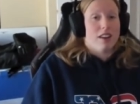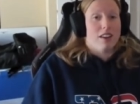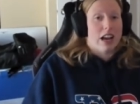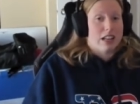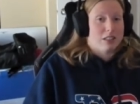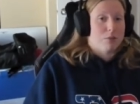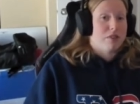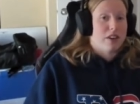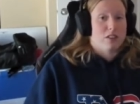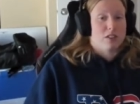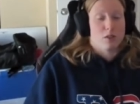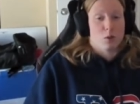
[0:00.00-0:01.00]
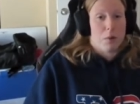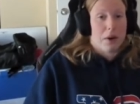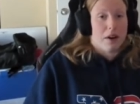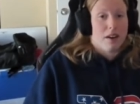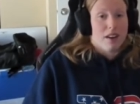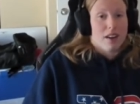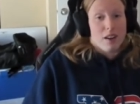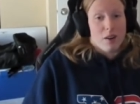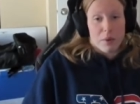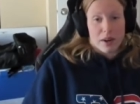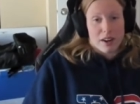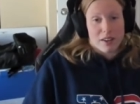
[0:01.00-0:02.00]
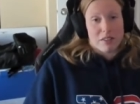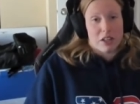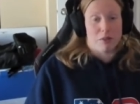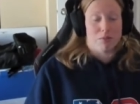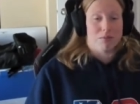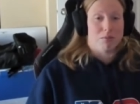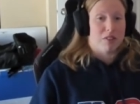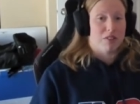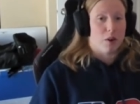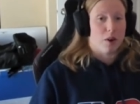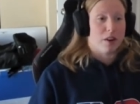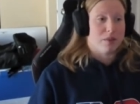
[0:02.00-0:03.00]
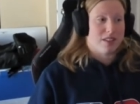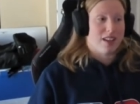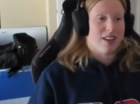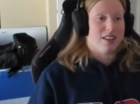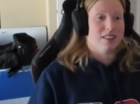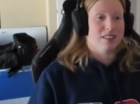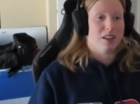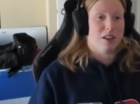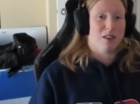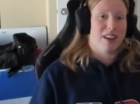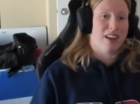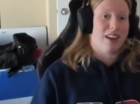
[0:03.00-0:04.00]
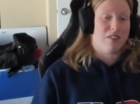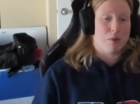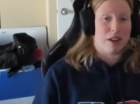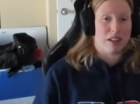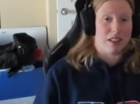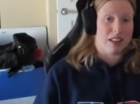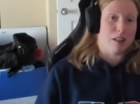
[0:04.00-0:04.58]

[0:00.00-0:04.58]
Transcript: as a professional swimmer where you know before it was like oh, okay if you medal at the